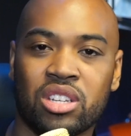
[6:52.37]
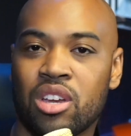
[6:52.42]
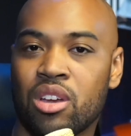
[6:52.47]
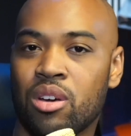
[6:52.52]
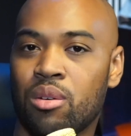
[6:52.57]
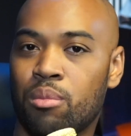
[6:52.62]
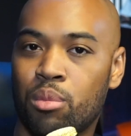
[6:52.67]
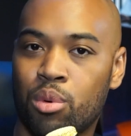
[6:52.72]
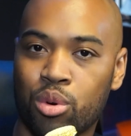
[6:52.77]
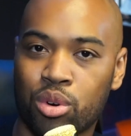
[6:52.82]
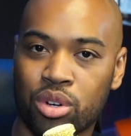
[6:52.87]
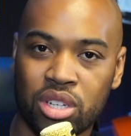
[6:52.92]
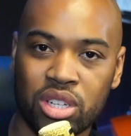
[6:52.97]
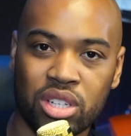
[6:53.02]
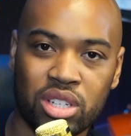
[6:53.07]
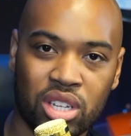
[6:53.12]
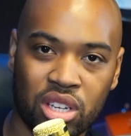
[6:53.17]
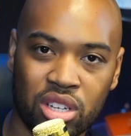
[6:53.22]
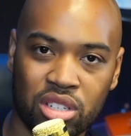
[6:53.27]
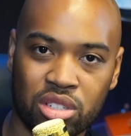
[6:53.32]
more
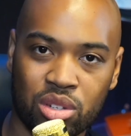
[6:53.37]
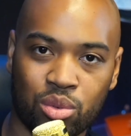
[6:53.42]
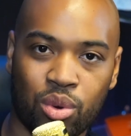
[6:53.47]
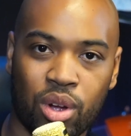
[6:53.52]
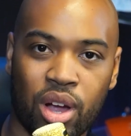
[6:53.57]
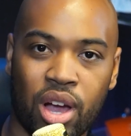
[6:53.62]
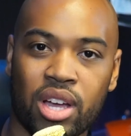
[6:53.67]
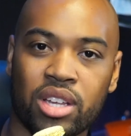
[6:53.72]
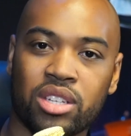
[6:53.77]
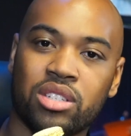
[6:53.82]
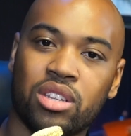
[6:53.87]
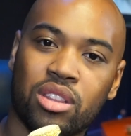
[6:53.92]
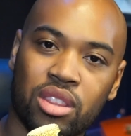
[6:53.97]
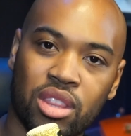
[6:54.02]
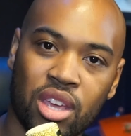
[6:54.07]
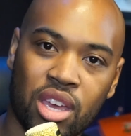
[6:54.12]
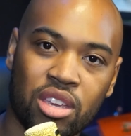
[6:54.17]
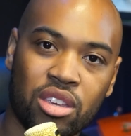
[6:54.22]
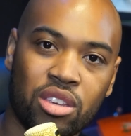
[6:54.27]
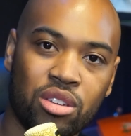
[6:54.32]
details arise.
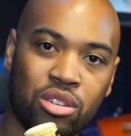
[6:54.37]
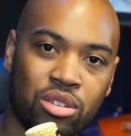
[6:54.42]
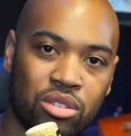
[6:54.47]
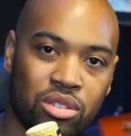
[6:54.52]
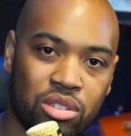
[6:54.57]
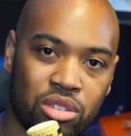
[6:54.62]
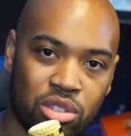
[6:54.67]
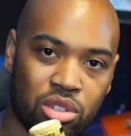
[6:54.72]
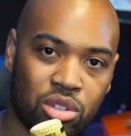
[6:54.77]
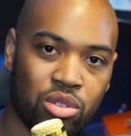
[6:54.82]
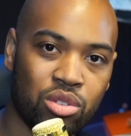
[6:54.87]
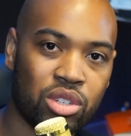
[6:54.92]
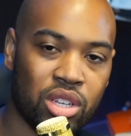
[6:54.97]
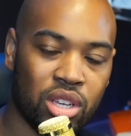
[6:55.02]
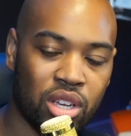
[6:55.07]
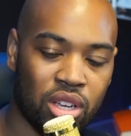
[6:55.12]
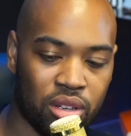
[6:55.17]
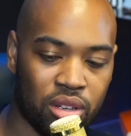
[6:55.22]
Thank you. Tuned in.